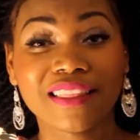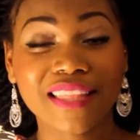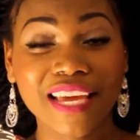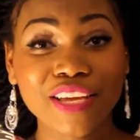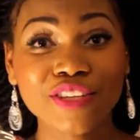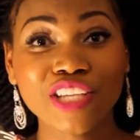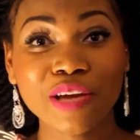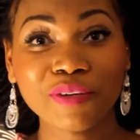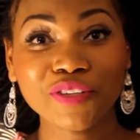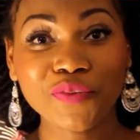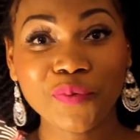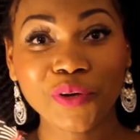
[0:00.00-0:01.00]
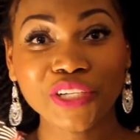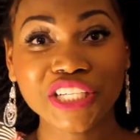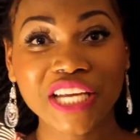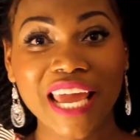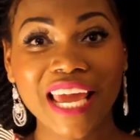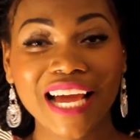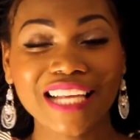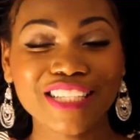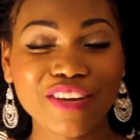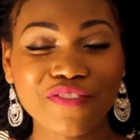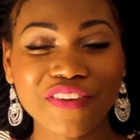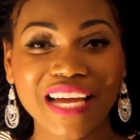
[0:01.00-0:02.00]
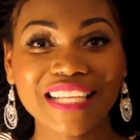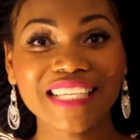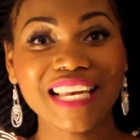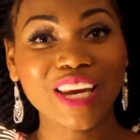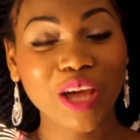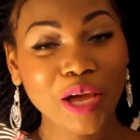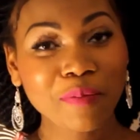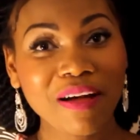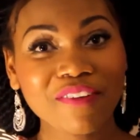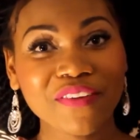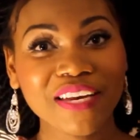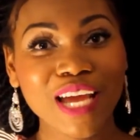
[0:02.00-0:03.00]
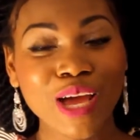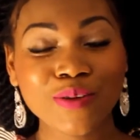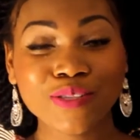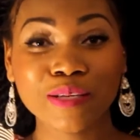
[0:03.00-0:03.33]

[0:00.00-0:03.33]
Thank you so much for watching. Don't forget to like my videos,